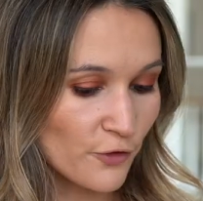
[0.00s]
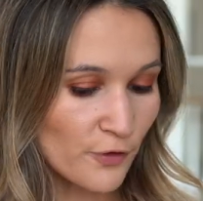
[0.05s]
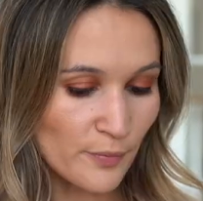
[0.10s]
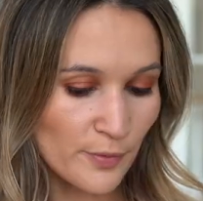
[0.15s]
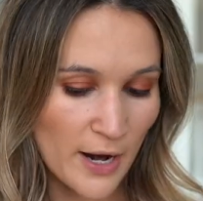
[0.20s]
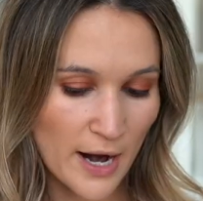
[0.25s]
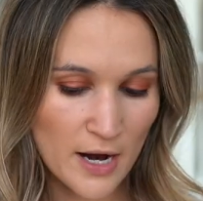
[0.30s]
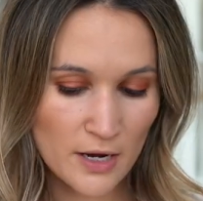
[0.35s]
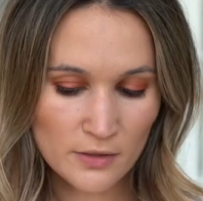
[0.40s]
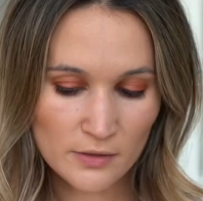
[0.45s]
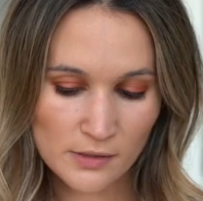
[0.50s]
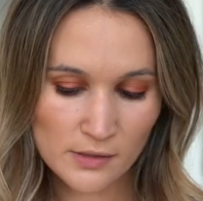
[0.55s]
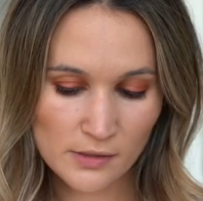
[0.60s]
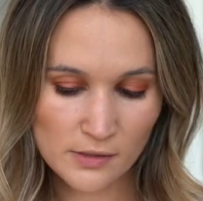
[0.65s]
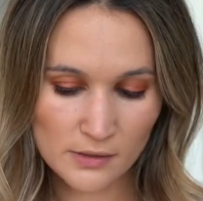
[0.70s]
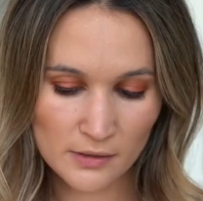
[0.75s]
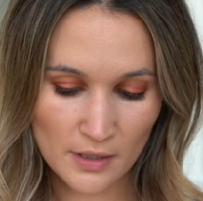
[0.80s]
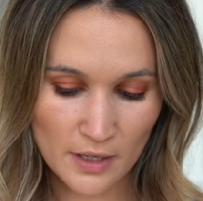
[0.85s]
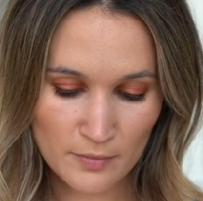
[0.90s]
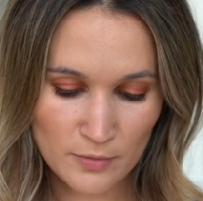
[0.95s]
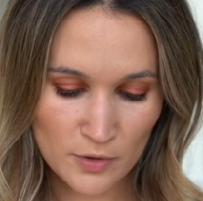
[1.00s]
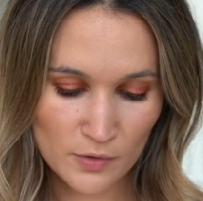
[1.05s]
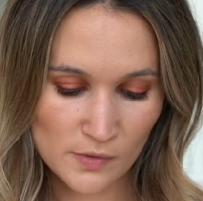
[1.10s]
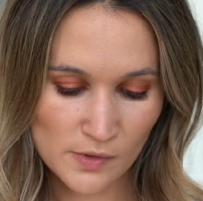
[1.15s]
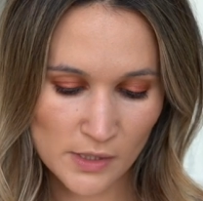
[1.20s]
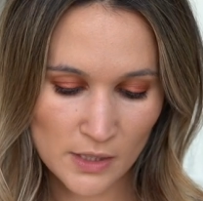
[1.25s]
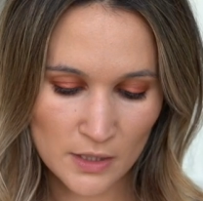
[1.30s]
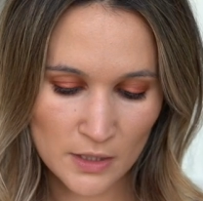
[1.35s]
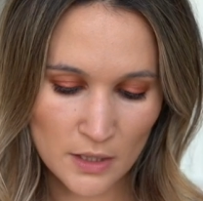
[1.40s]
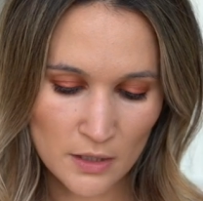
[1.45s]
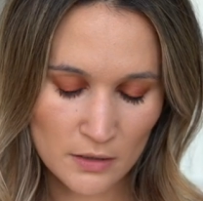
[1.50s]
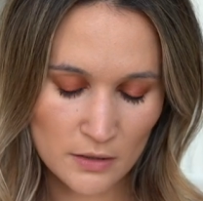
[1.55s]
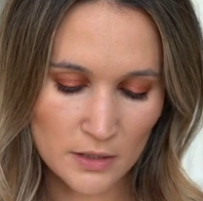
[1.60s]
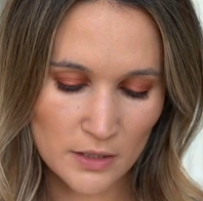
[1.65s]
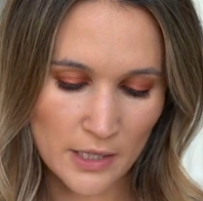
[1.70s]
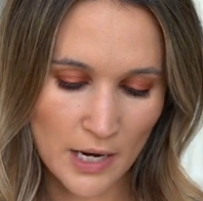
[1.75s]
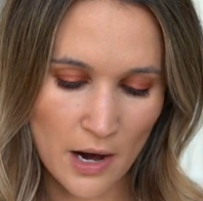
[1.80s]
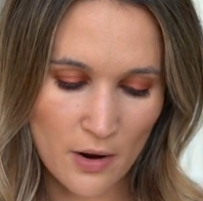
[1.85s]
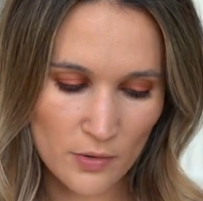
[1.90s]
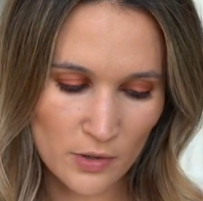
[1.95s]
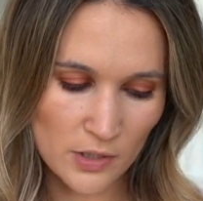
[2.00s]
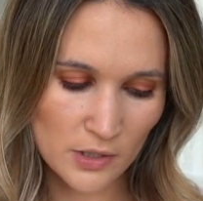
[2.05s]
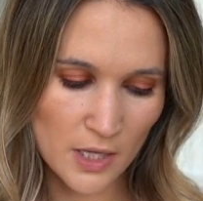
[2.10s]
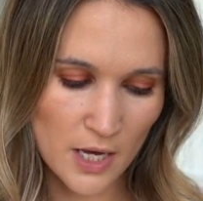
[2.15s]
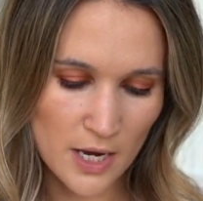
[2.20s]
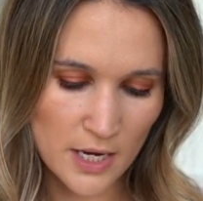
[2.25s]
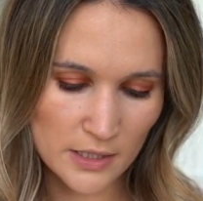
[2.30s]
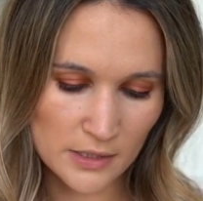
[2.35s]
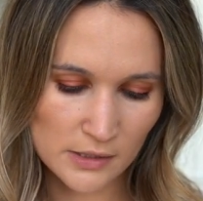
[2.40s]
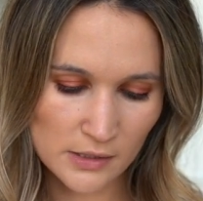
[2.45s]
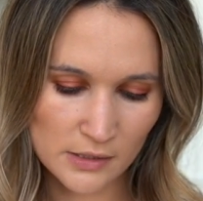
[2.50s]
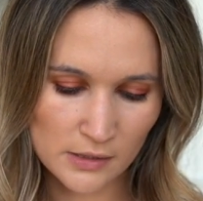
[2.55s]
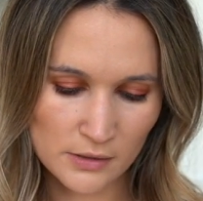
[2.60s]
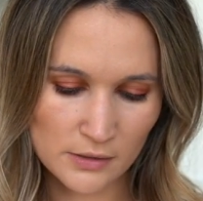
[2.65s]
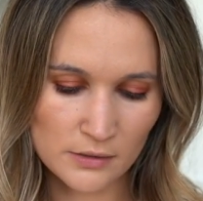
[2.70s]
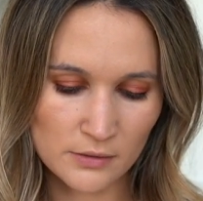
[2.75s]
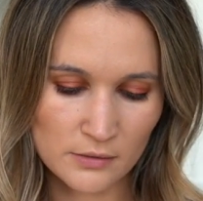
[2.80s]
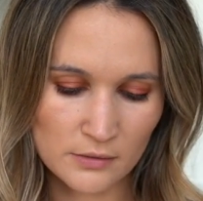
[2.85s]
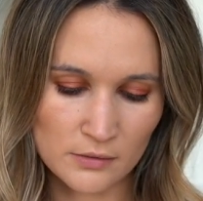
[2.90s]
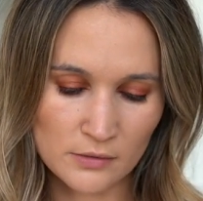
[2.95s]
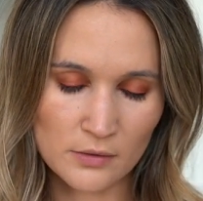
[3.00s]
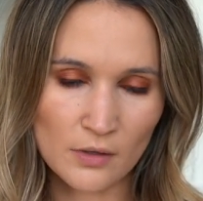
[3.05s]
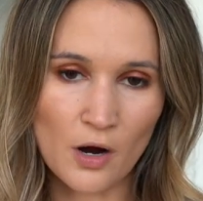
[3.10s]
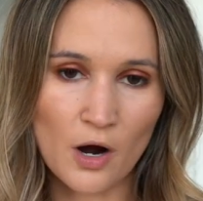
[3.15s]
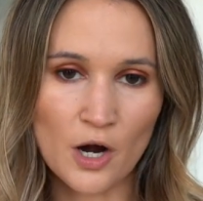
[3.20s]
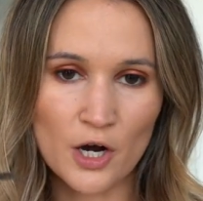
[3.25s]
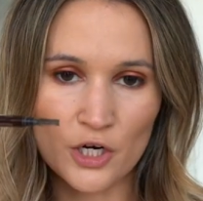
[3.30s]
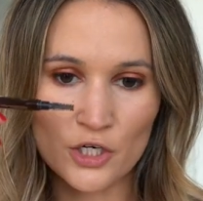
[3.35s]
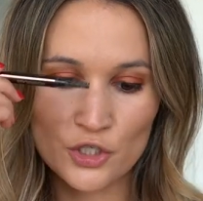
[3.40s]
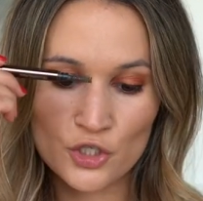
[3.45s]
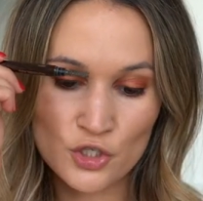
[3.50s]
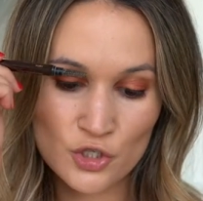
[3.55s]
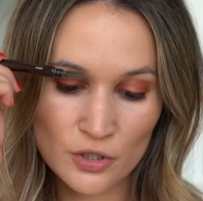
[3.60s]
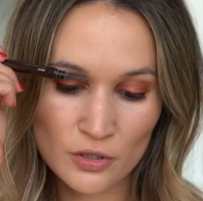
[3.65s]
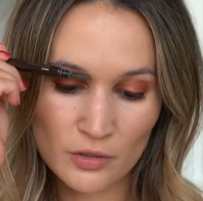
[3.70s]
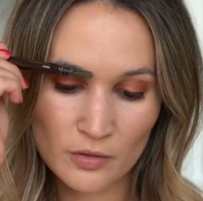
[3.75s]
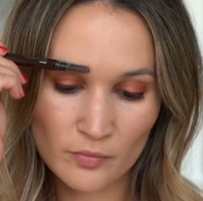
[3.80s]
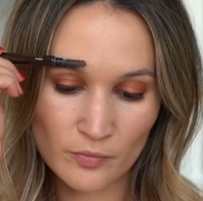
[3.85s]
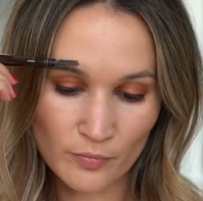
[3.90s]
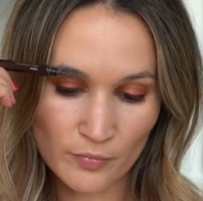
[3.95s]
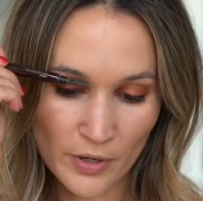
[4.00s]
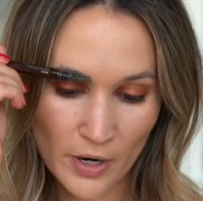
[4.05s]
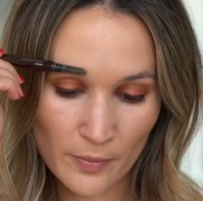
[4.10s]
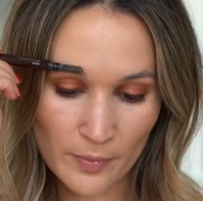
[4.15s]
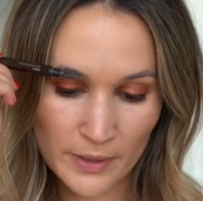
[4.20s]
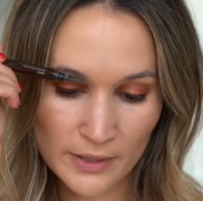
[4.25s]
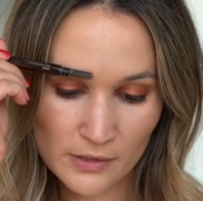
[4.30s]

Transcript: For brows, I'm using the Hourglass Arch Brow